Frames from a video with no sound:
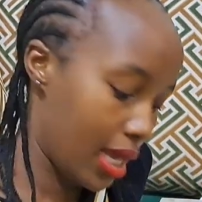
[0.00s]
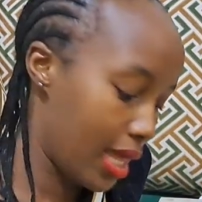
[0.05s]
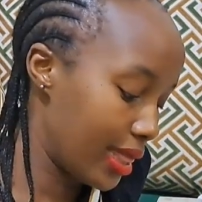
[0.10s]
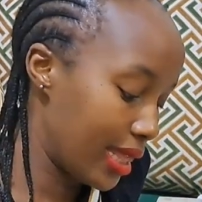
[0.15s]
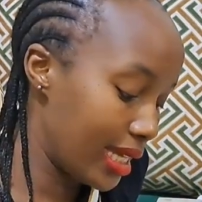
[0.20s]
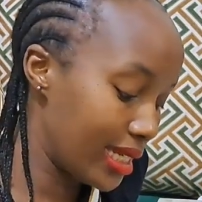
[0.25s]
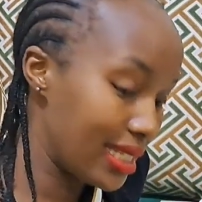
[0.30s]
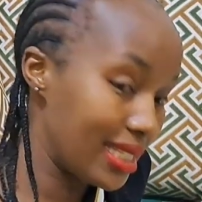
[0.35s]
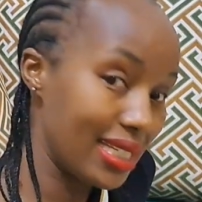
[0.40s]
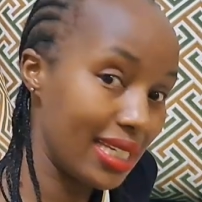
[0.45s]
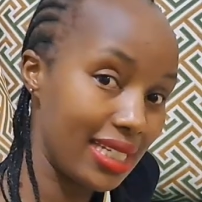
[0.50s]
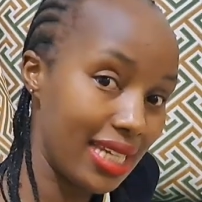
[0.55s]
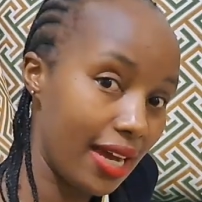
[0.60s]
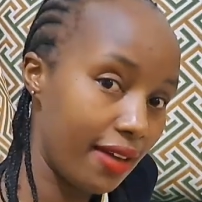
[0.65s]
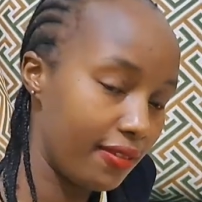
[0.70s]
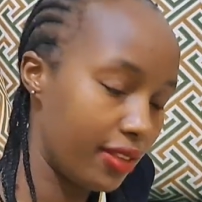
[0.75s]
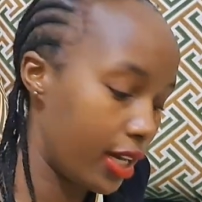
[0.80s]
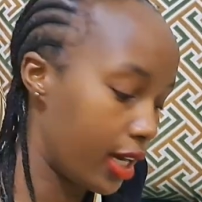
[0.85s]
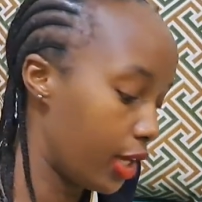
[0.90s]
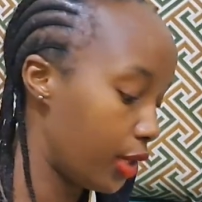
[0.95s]
That is the
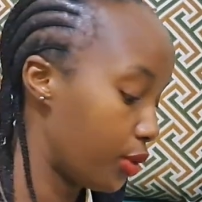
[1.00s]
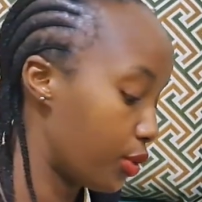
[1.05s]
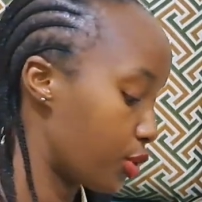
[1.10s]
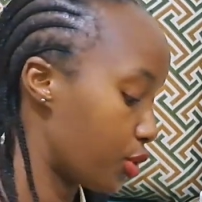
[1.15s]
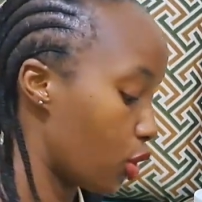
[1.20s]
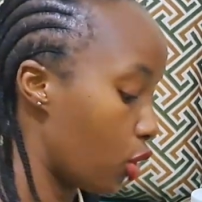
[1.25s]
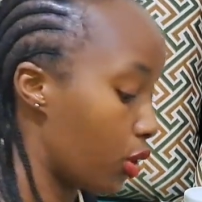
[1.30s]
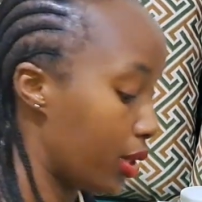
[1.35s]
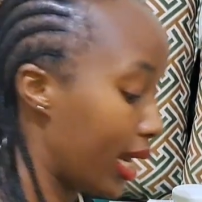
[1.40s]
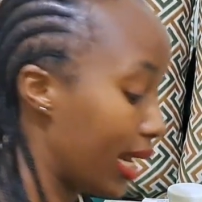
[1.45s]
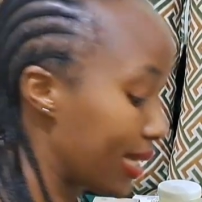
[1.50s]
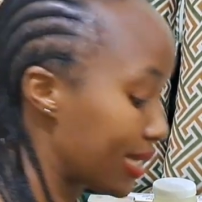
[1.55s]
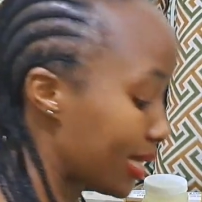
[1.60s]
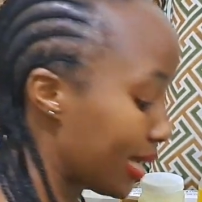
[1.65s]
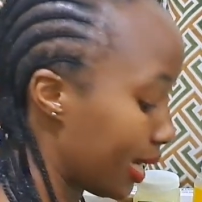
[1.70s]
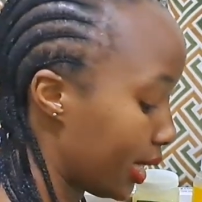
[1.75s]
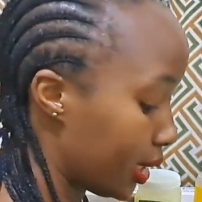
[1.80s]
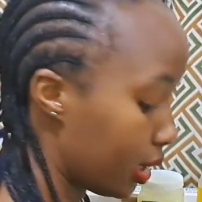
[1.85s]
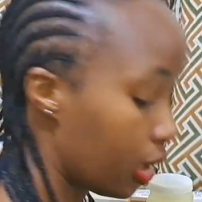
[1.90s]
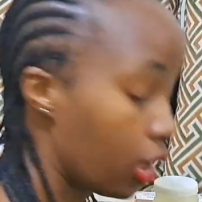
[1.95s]
Dove that I use on her
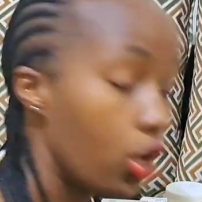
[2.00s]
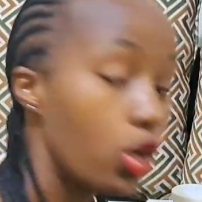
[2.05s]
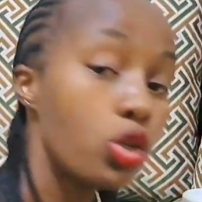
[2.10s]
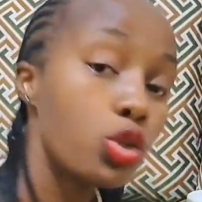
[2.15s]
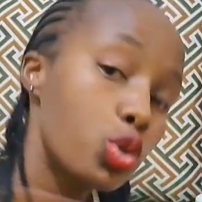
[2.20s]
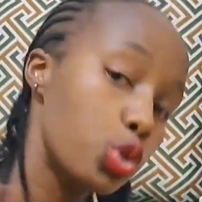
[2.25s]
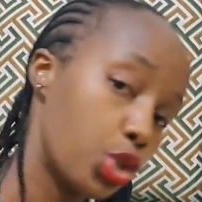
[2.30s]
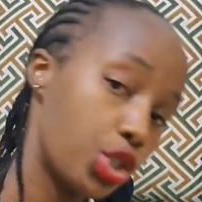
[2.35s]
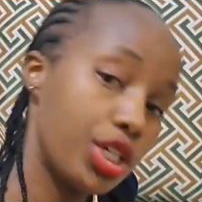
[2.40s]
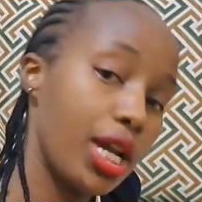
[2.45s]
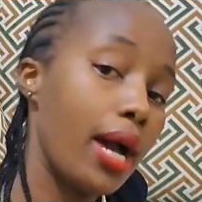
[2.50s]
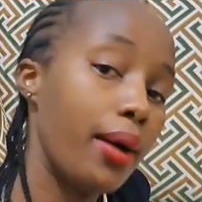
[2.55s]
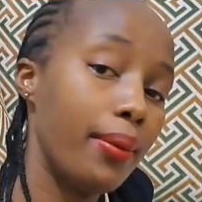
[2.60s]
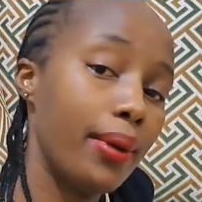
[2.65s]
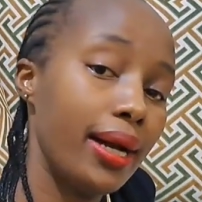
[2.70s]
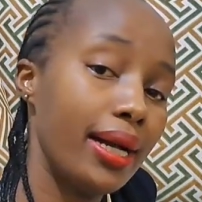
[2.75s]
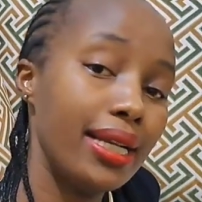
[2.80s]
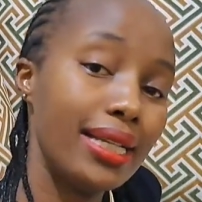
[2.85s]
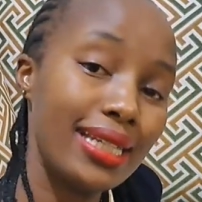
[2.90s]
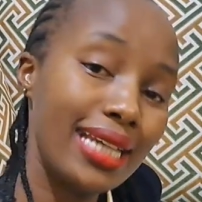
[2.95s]
skin to shower.